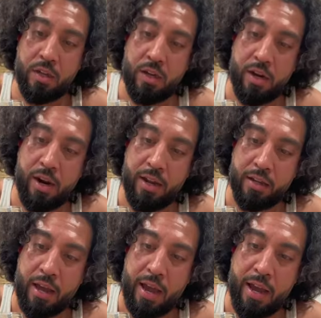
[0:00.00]
All
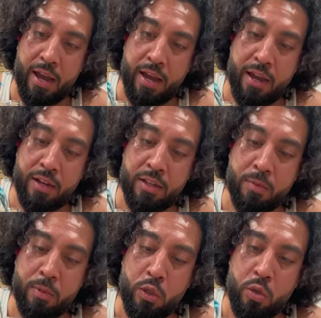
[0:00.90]
right, add the
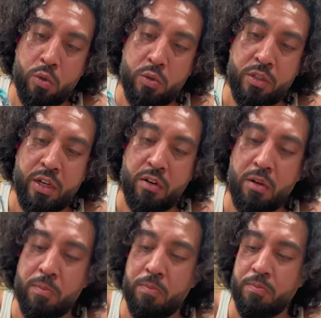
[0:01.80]
blue serum